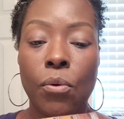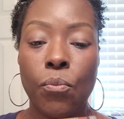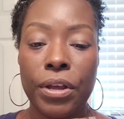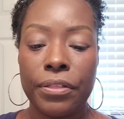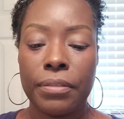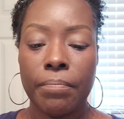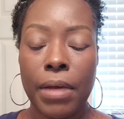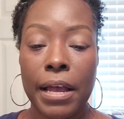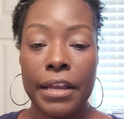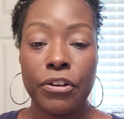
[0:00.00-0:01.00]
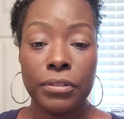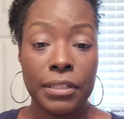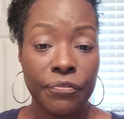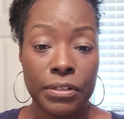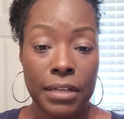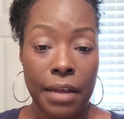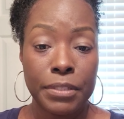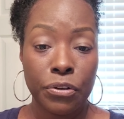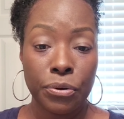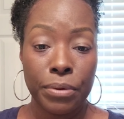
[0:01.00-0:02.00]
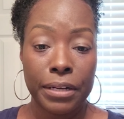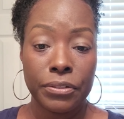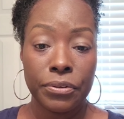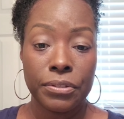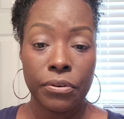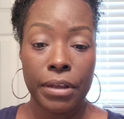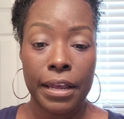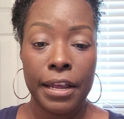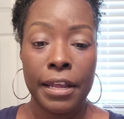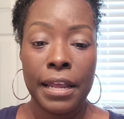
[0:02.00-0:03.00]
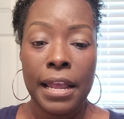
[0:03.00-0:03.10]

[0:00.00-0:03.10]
with my different types of correctors, okay?